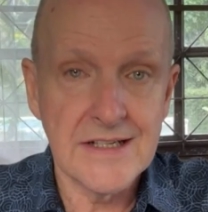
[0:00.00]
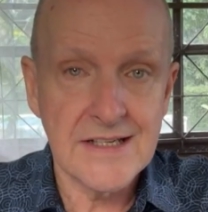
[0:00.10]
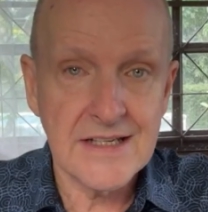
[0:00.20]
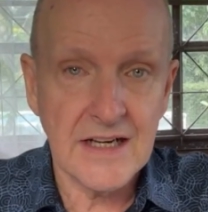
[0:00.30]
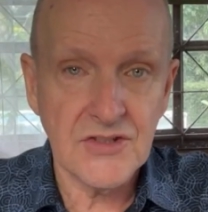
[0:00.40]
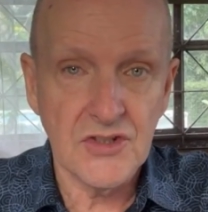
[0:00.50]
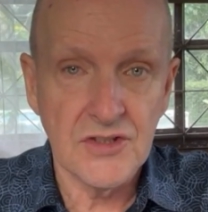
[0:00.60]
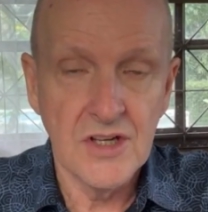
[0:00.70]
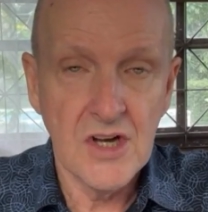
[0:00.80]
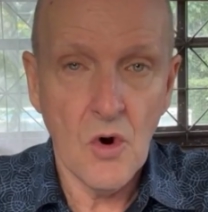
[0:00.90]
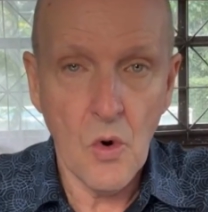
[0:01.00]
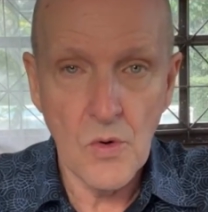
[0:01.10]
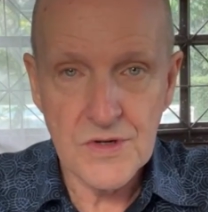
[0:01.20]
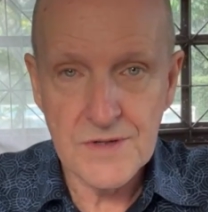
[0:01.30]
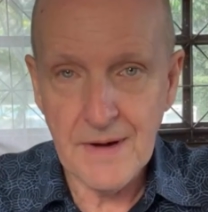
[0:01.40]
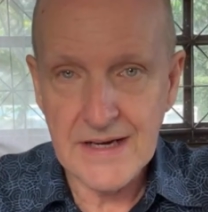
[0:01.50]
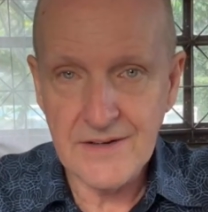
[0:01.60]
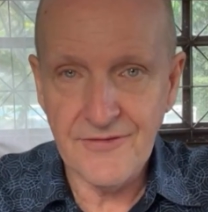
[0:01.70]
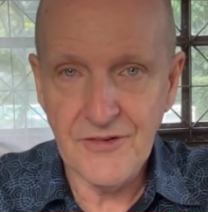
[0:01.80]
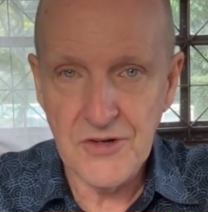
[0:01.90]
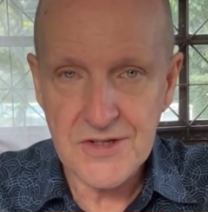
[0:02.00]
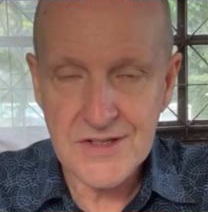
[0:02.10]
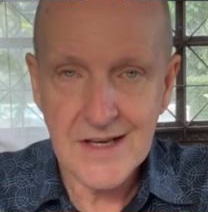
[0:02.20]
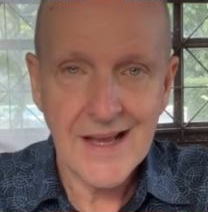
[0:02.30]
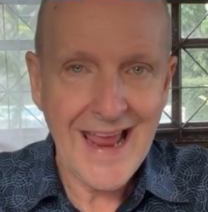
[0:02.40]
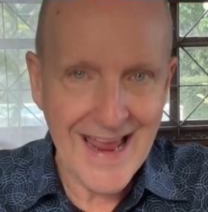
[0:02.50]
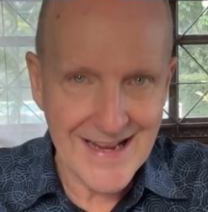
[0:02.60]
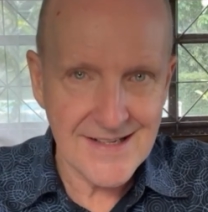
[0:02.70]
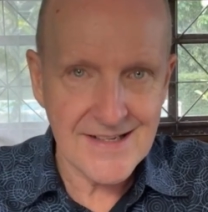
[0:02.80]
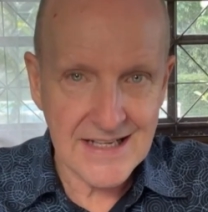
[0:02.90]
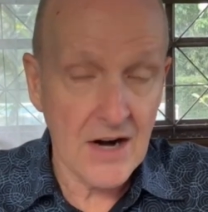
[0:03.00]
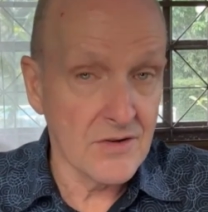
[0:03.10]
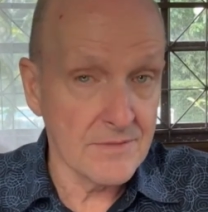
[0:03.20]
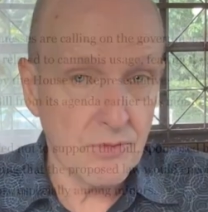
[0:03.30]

discussion or debate first, hence the current